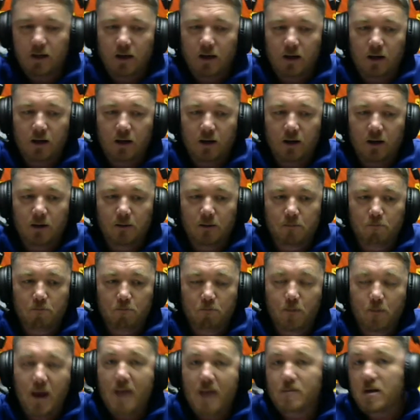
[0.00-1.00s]

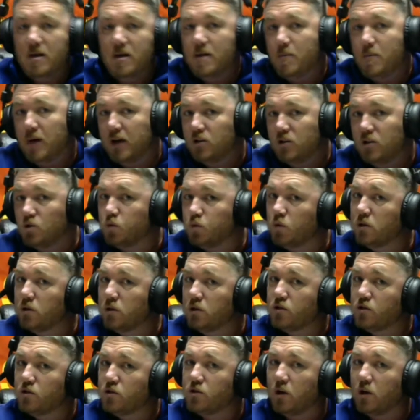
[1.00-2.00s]
um, maybe my
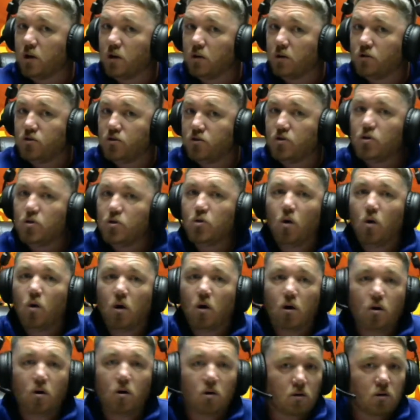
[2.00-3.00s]
drills are too
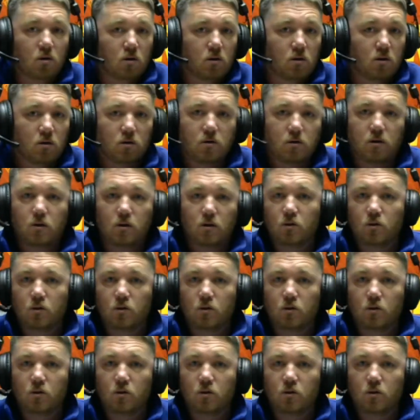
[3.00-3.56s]
hard